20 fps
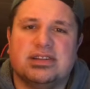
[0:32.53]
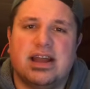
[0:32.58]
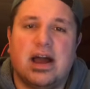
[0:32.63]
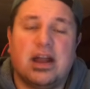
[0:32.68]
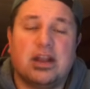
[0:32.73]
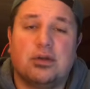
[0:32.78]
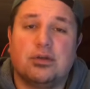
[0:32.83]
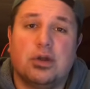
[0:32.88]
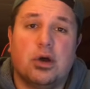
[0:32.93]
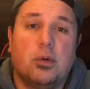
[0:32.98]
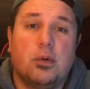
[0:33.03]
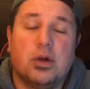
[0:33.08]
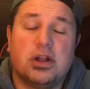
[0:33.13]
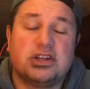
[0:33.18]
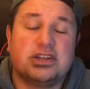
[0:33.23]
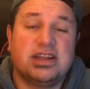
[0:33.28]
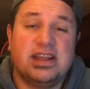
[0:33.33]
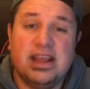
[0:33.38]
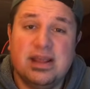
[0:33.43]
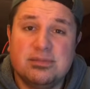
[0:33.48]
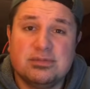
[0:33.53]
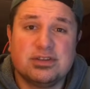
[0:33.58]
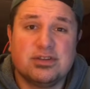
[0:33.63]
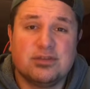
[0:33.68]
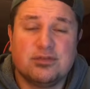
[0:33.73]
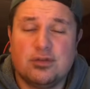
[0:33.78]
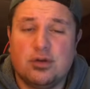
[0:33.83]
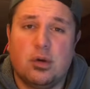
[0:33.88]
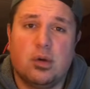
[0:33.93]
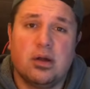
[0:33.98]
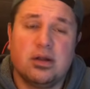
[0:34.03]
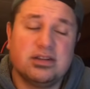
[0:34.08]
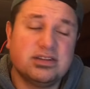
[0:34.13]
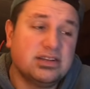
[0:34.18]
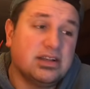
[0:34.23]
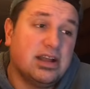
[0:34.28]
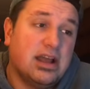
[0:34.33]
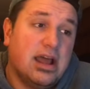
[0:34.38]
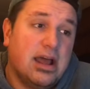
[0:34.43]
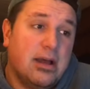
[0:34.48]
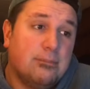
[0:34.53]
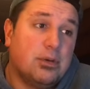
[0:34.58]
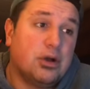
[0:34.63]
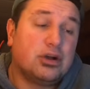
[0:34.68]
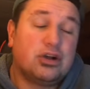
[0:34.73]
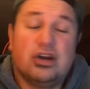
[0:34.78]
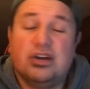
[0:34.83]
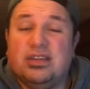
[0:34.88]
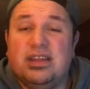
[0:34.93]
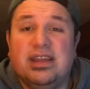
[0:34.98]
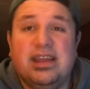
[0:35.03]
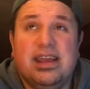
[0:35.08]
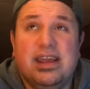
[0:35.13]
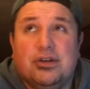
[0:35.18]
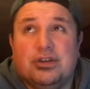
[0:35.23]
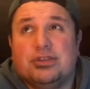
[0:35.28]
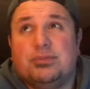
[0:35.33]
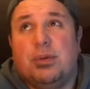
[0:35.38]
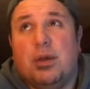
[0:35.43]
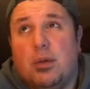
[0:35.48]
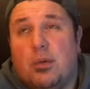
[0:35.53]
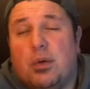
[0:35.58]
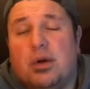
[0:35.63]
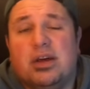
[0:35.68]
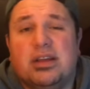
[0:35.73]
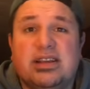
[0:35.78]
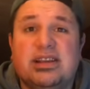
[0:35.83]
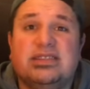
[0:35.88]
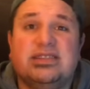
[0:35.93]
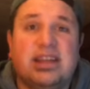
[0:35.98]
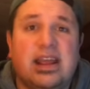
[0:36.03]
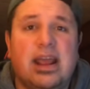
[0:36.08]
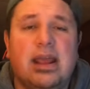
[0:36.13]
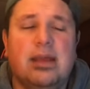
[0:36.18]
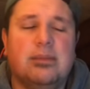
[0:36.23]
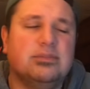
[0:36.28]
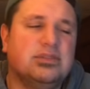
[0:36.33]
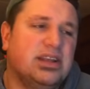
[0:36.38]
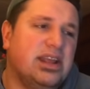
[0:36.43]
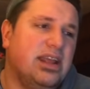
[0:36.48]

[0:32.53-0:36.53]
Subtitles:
Now, I don't know which teams, of course, but could the Eagles be one of these teams?